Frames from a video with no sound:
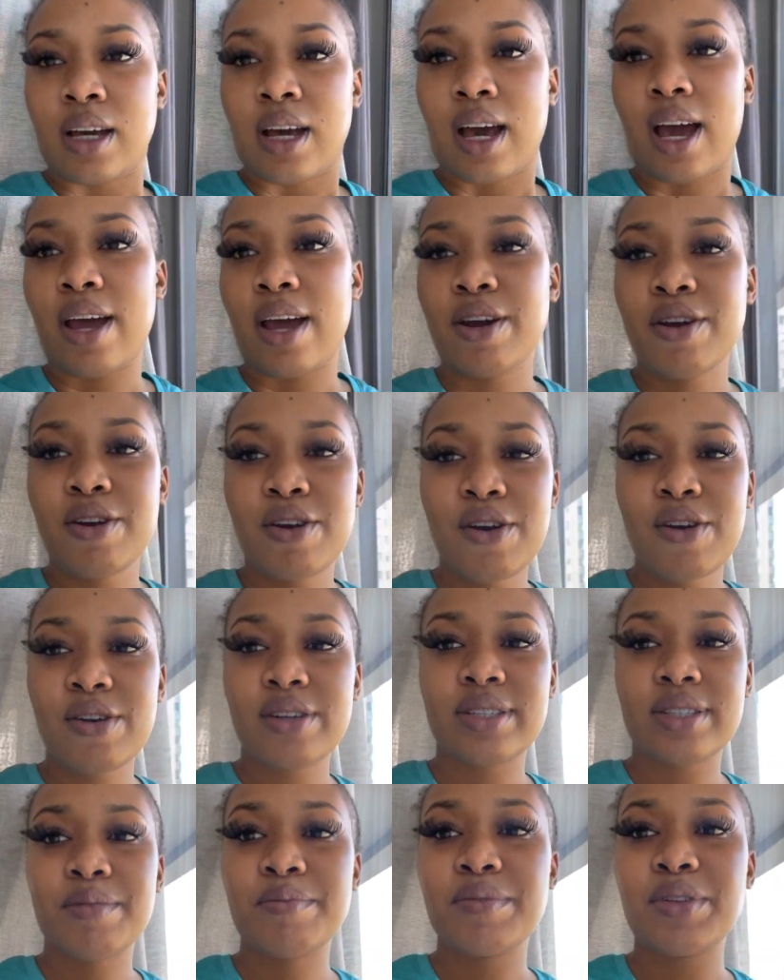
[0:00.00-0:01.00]
I don't know,
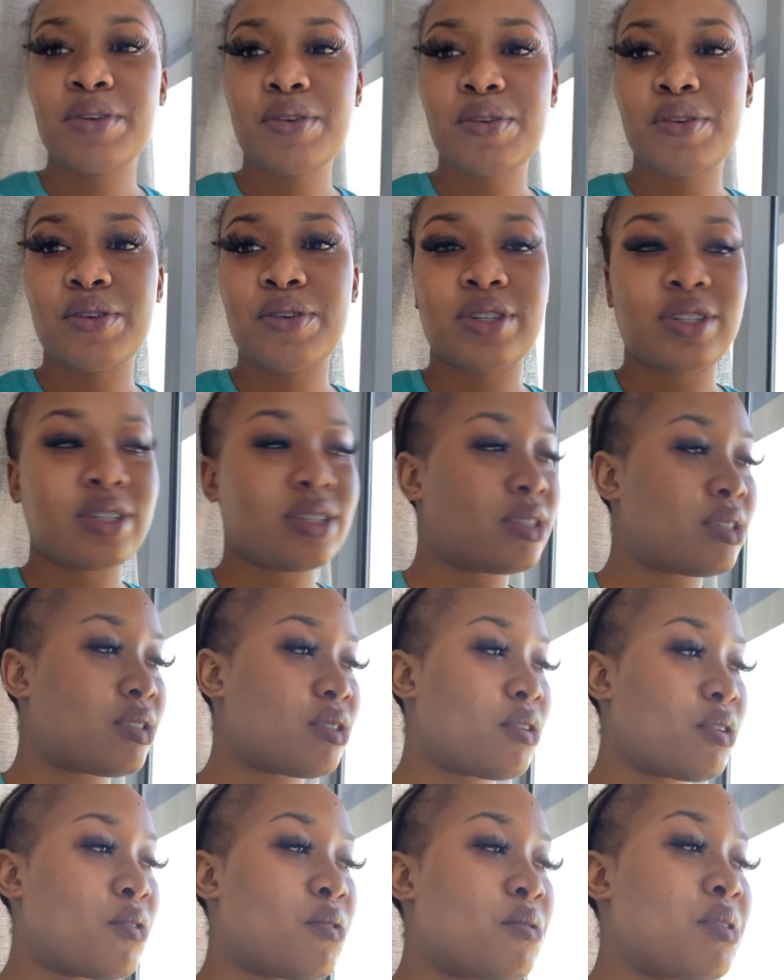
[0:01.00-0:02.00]
something
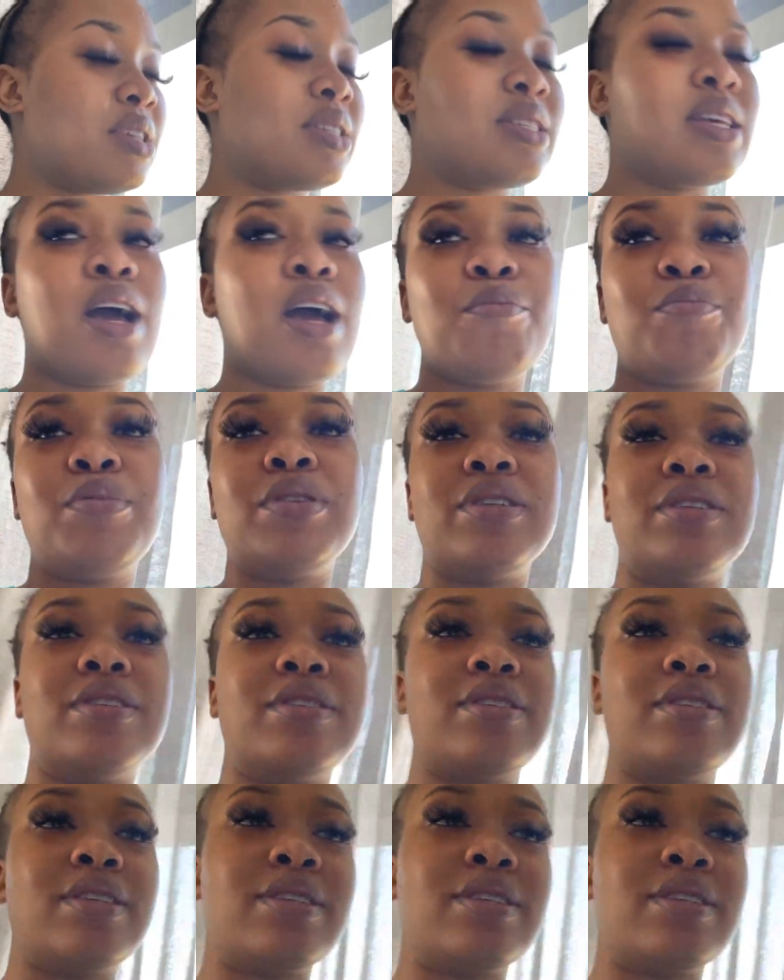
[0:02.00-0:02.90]
just always happens.